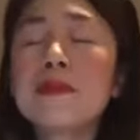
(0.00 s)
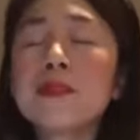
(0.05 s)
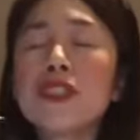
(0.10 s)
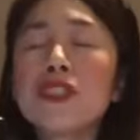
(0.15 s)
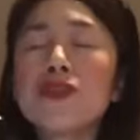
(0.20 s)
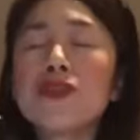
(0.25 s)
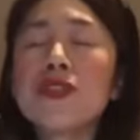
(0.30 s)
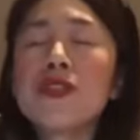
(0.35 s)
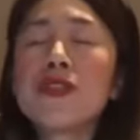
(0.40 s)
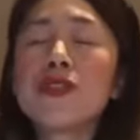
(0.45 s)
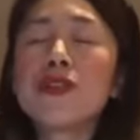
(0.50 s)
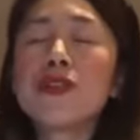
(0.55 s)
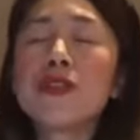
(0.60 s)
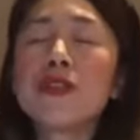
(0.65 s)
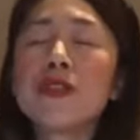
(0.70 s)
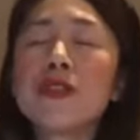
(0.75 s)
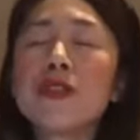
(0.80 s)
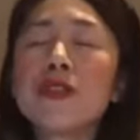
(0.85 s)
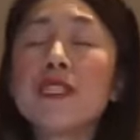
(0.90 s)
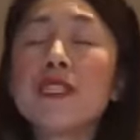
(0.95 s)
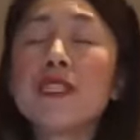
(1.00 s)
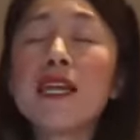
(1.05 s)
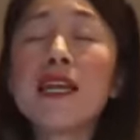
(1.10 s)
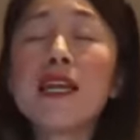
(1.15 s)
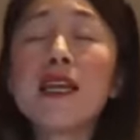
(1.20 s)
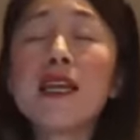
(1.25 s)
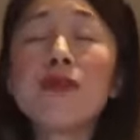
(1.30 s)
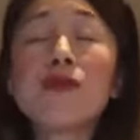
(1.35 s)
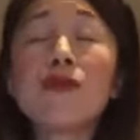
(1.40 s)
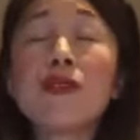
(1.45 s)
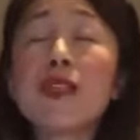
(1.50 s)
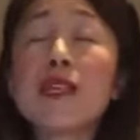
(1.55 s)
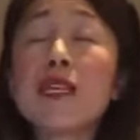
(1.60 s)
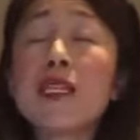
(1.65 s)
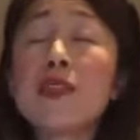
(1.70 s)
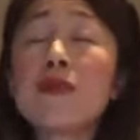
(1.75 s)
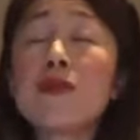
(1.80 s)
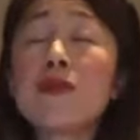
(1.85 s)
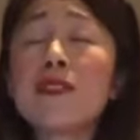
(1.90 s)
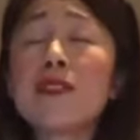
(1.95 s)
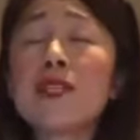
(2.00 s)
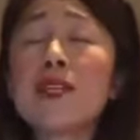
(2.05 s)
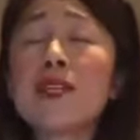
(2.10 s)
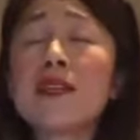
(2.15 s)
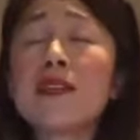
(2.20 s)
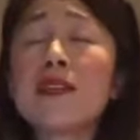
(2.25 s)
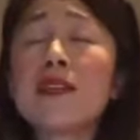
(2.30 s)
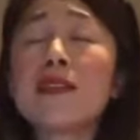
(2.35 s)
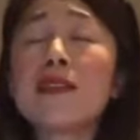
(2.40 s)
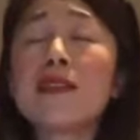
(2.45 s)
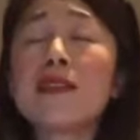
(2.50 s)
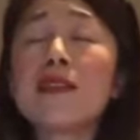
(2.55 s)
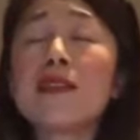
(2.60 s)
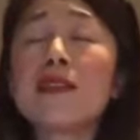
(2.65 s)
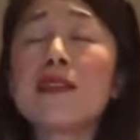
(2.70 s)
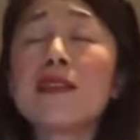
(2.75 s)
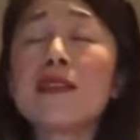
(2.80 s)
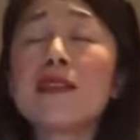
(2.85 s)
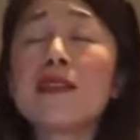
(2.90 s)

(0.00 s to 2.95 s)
during your day or in the next few days,